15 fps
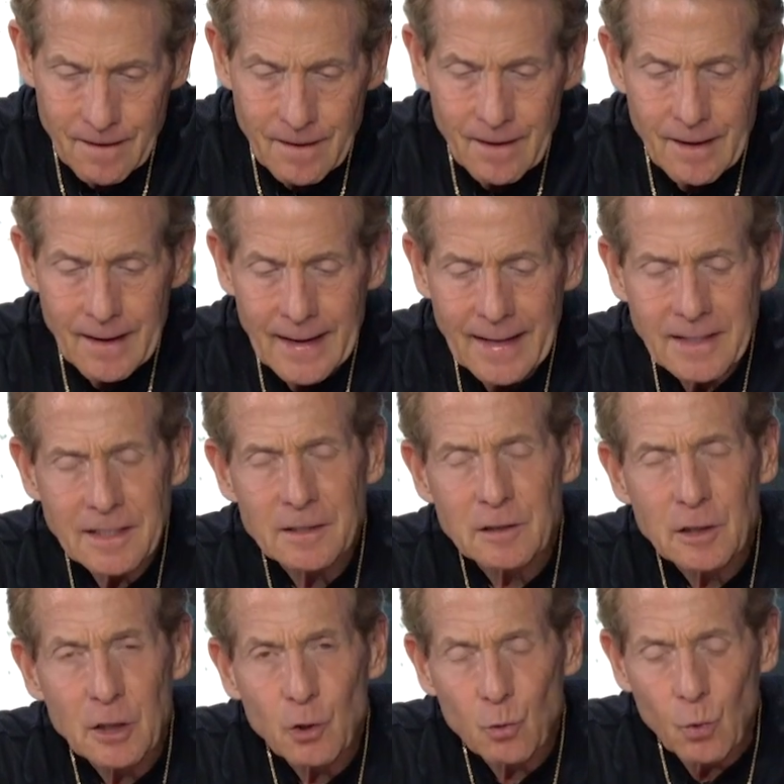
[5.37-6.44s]
How did
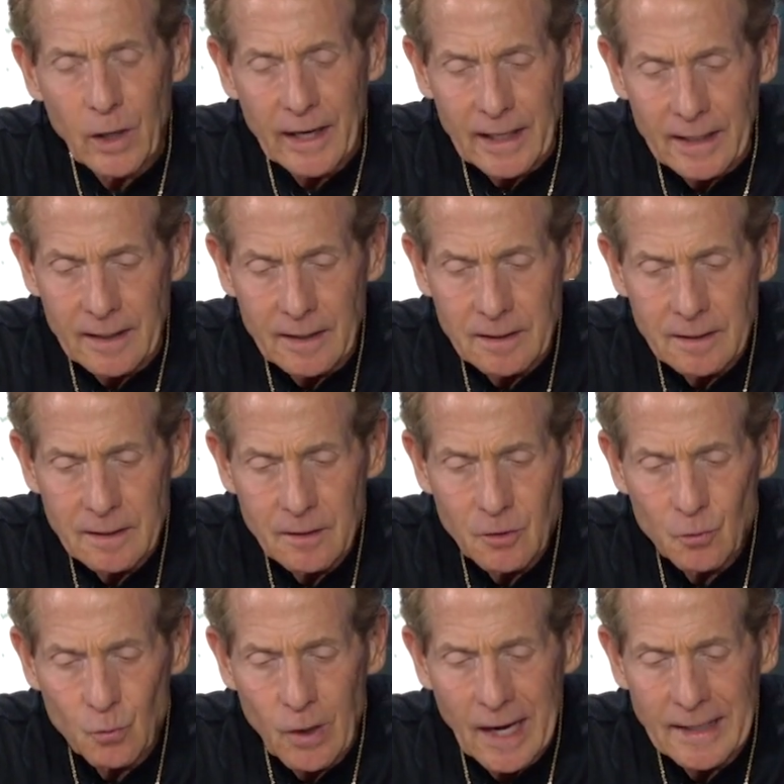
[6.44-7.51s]
Lil Wayne
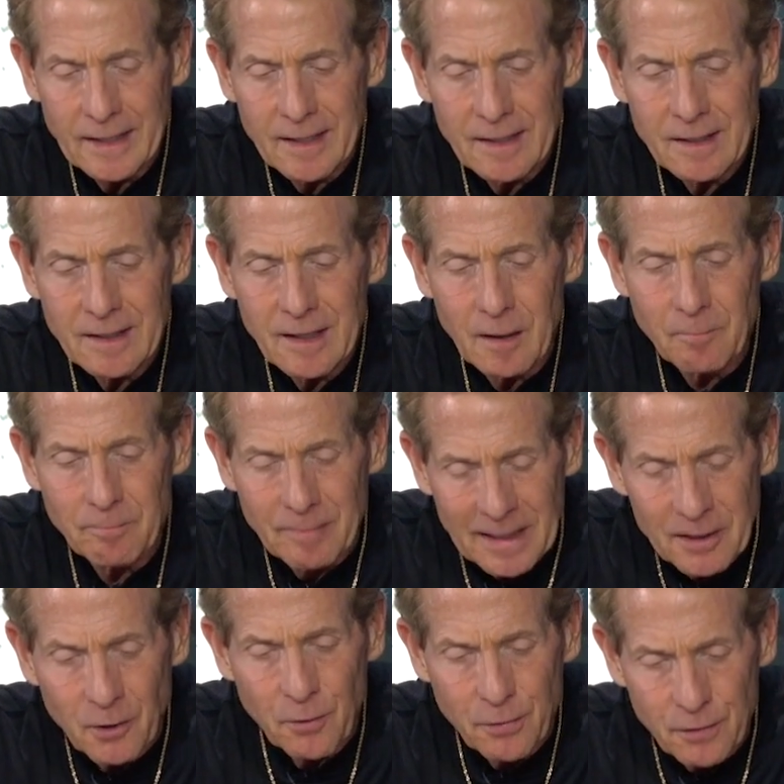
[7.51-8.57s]
write a
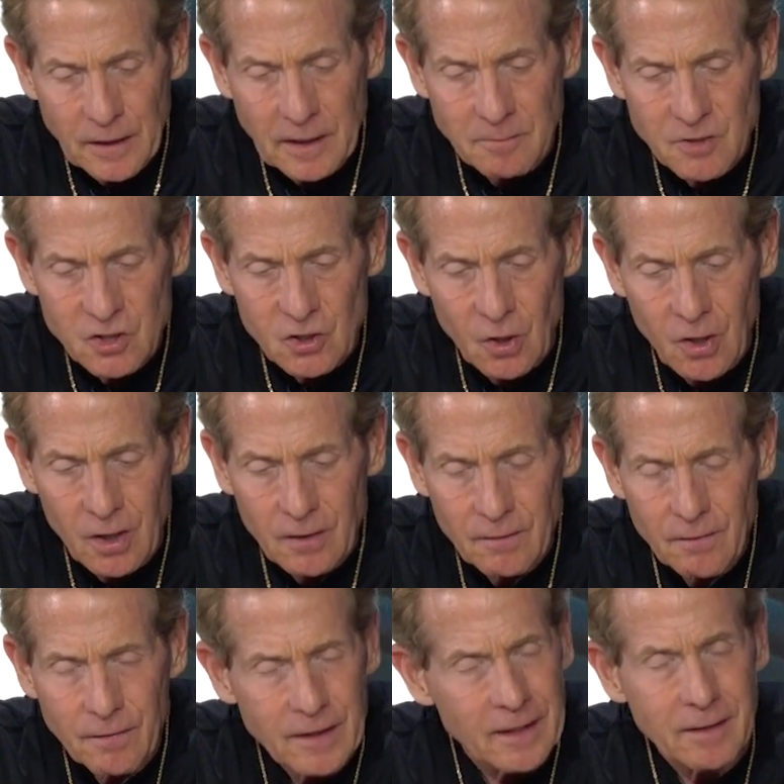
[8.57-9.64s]
better theme song
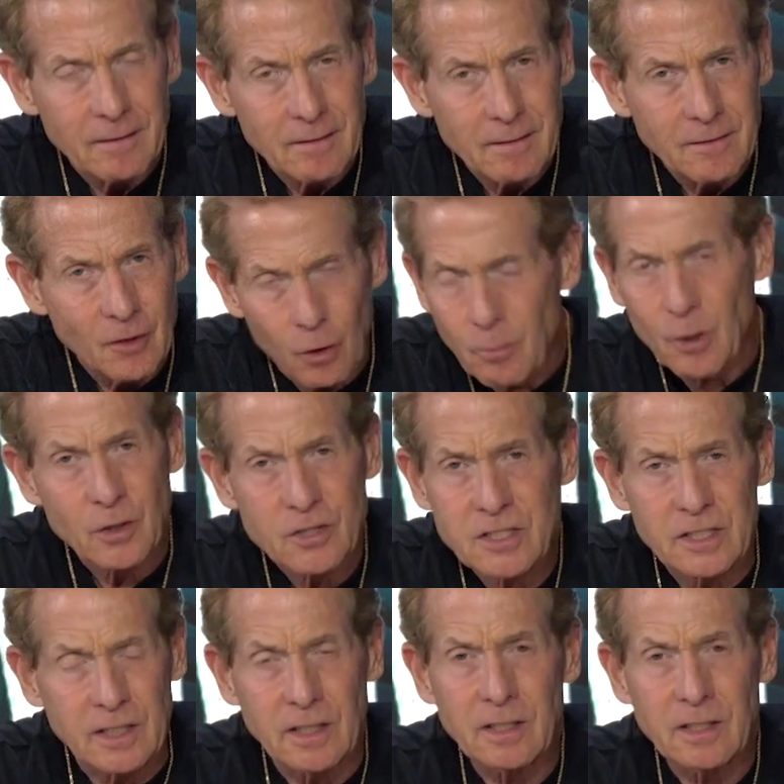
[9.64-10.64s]
than No Mercy?